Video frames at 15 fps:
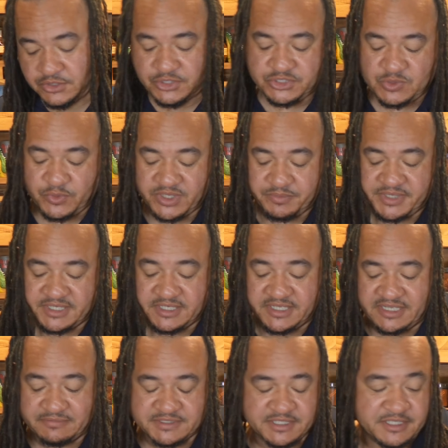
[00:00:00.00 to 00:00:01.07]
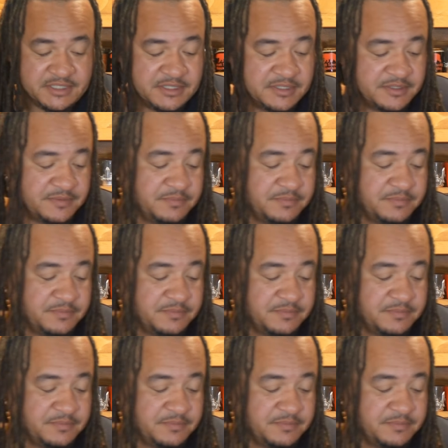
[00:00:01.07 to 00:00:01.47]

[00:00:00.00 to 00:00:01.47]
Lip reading: You just don't want the big leaves in it.